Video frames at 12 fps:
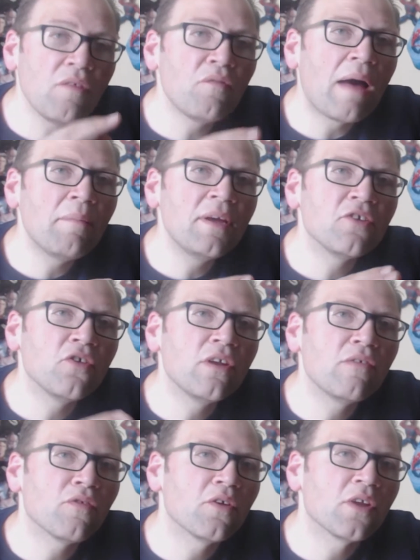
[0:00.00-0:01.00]
The vomit and
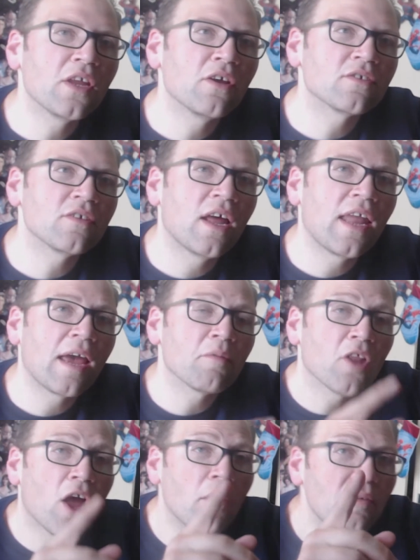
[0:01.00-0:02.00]
Tutti Frutti looks a lot
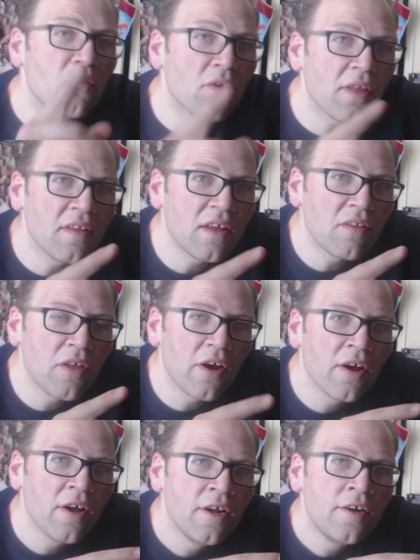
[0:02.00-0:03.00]
like. Long before they did
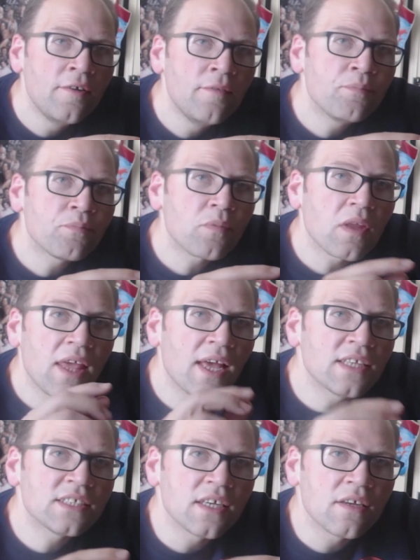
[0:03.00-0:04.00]
their
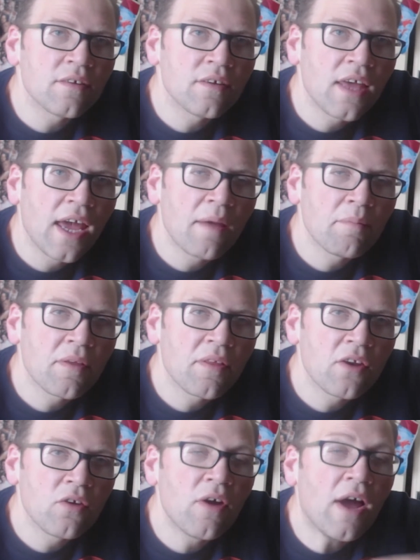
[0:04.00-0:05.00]
guessing game
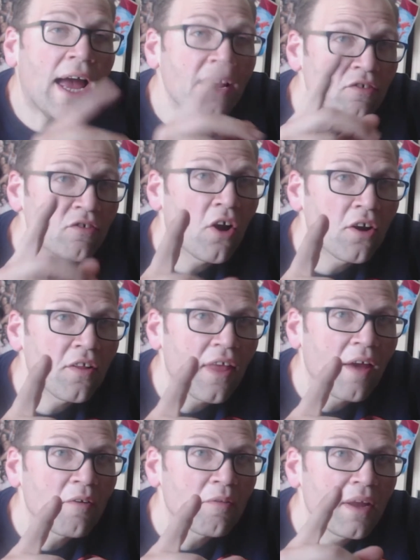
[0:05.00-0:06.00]
that they do, I
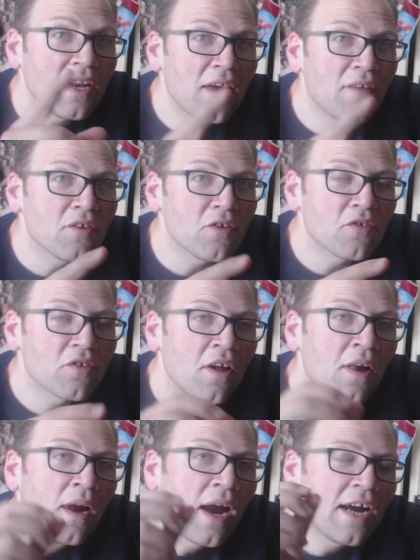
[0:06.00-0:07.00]
started that with my nephews.